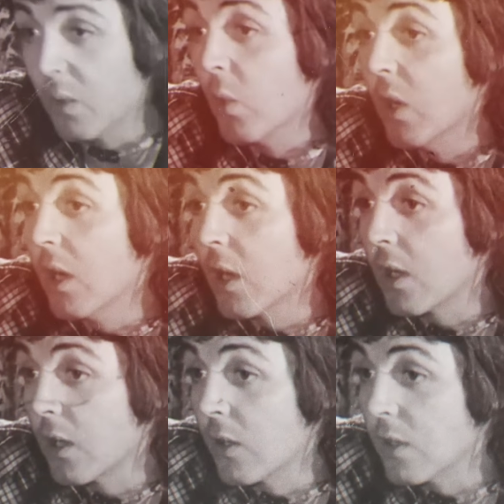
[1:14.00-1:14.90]
McCartney
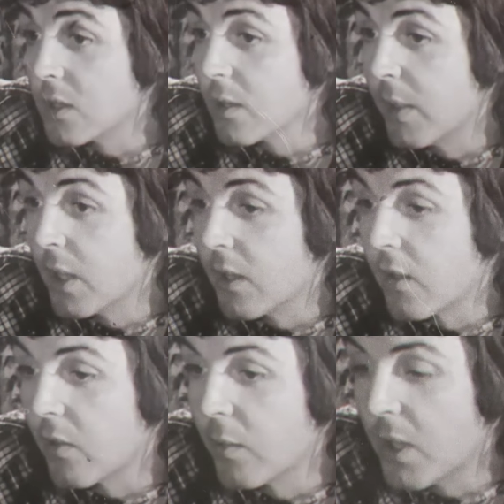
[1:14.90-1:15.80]
played
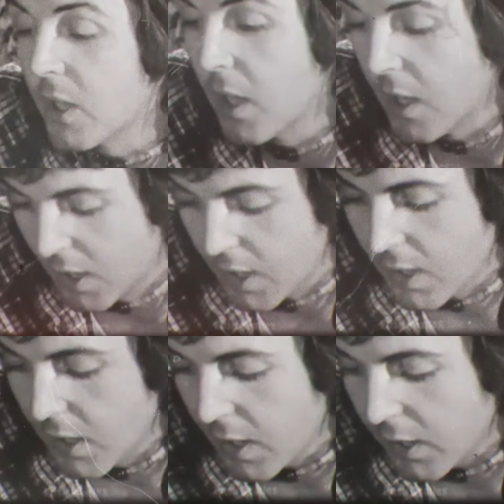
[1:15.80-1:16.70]
synthesizer and piano
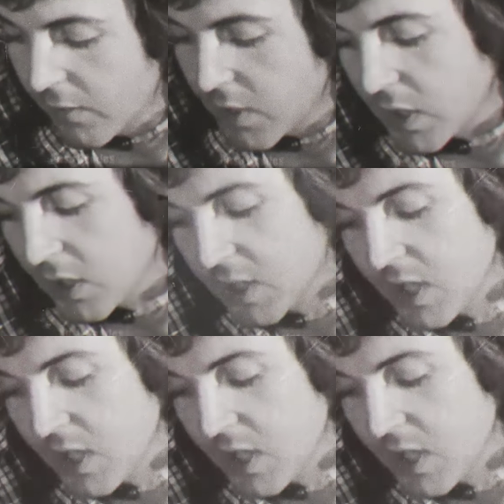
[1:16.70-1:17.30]
on the track 6